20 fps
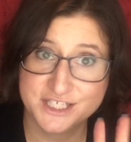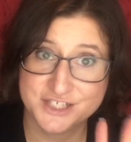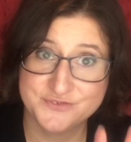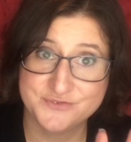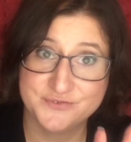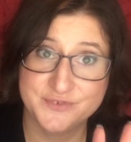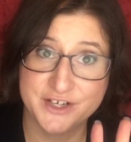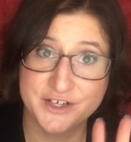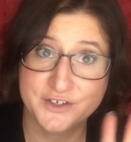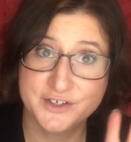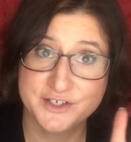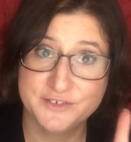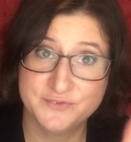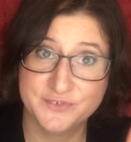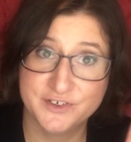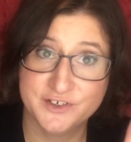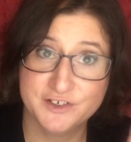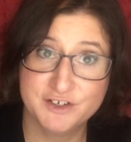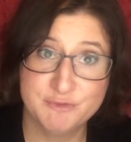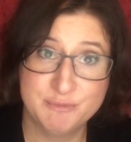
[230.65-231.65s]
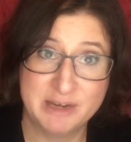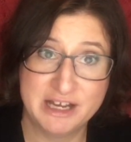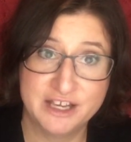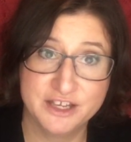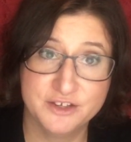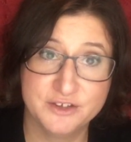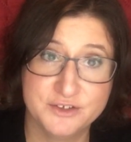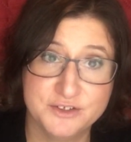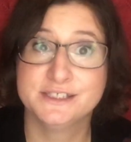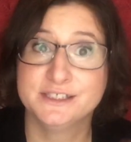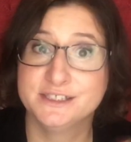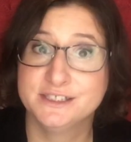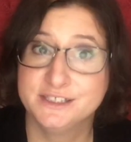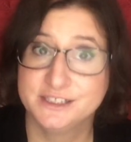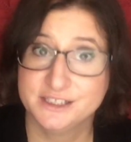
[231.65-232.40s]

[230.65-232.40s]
is very, very mild.